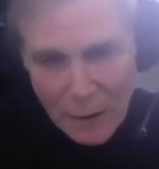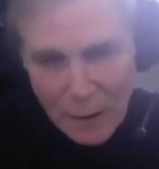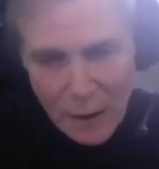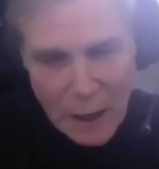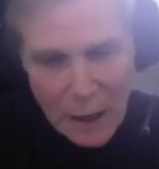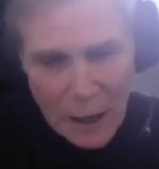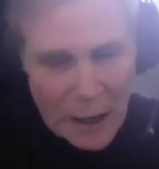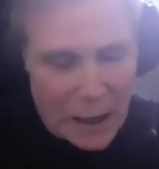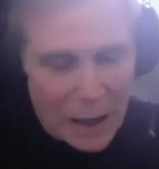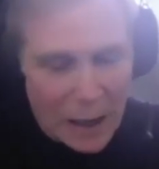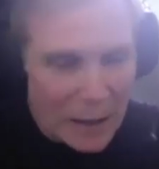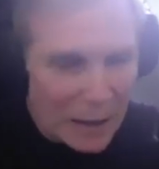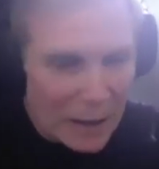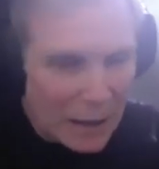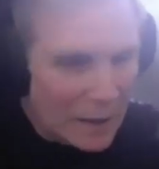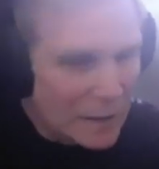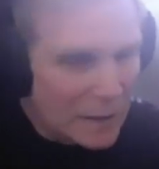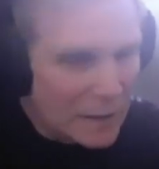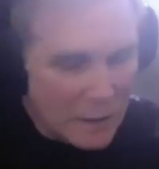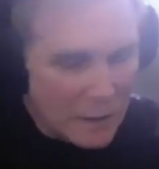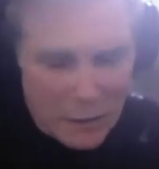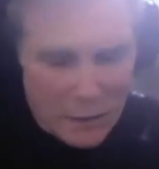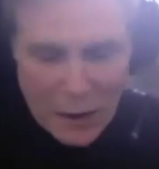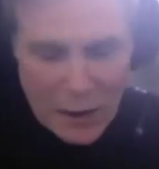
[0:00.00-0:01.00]
uh,
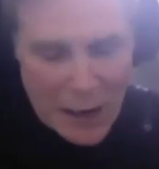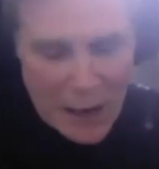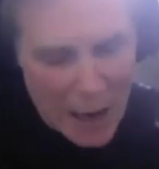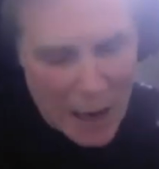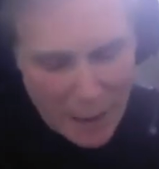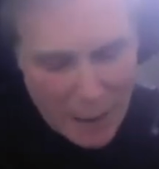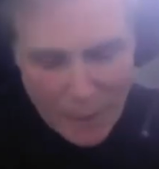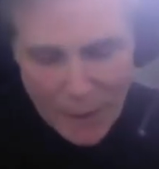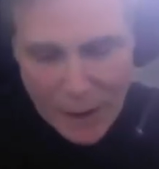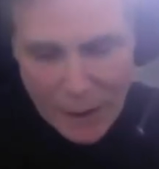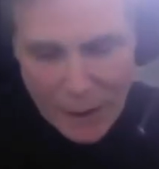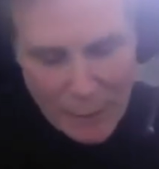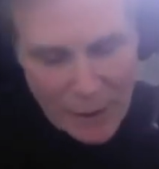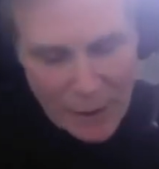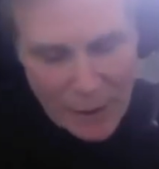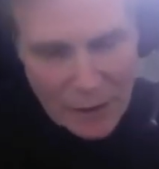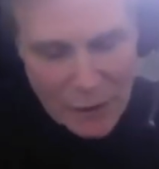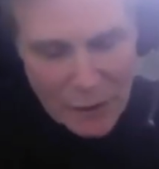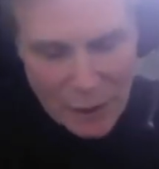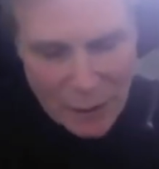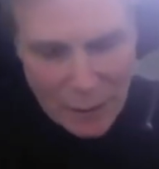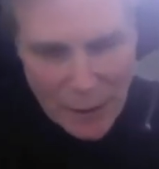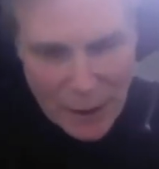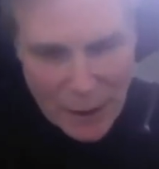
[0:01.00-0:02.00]
it's you got to make money
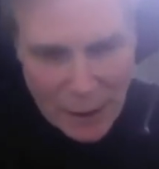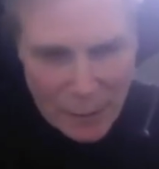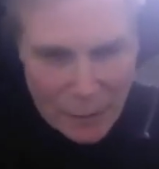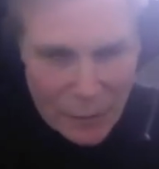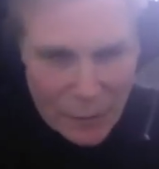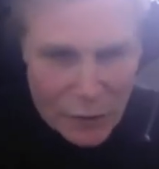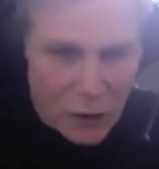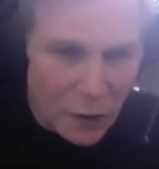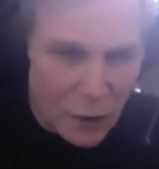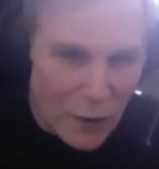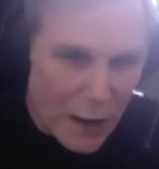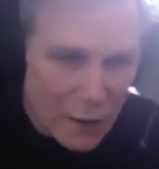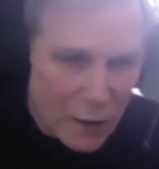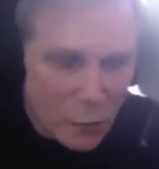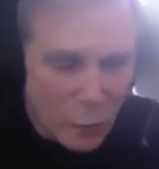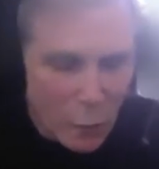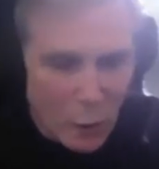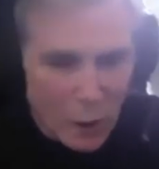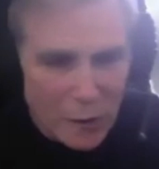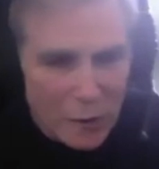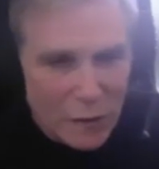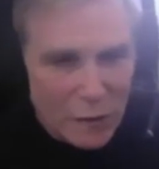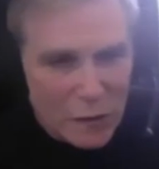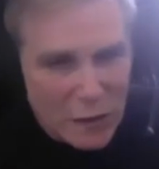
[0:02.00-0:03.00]
somehow so that's
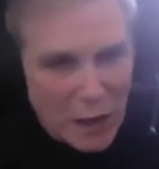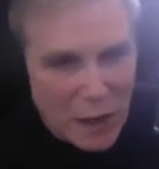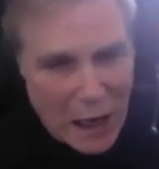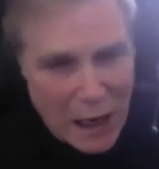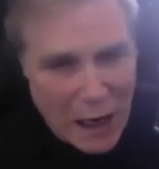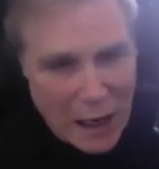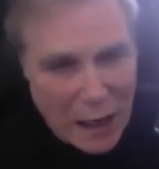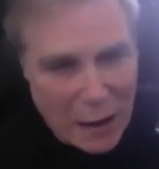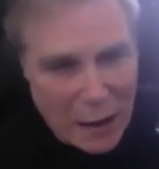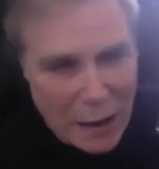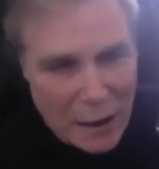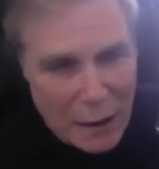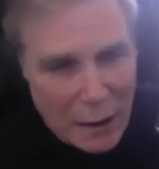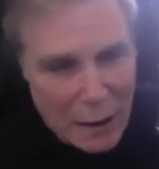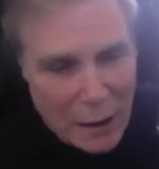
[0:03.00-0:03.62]
one side